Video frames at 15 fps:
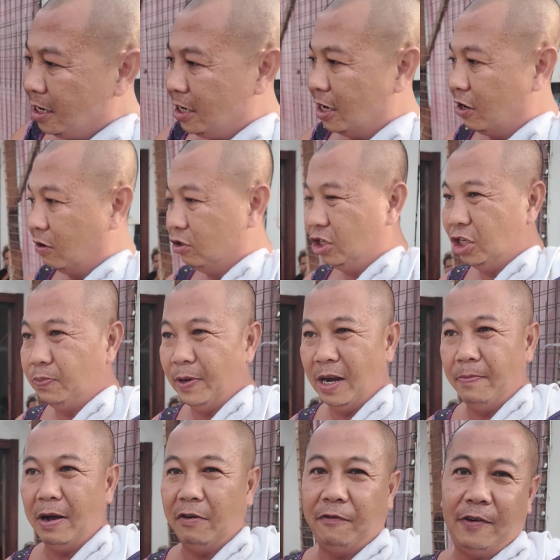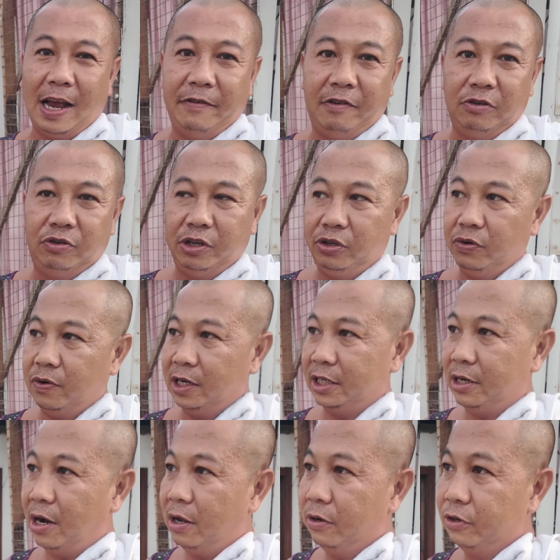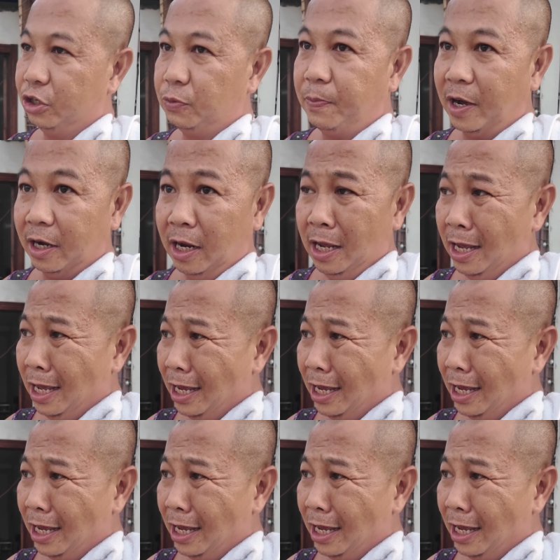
You know, she spent about 500 US dollars, but,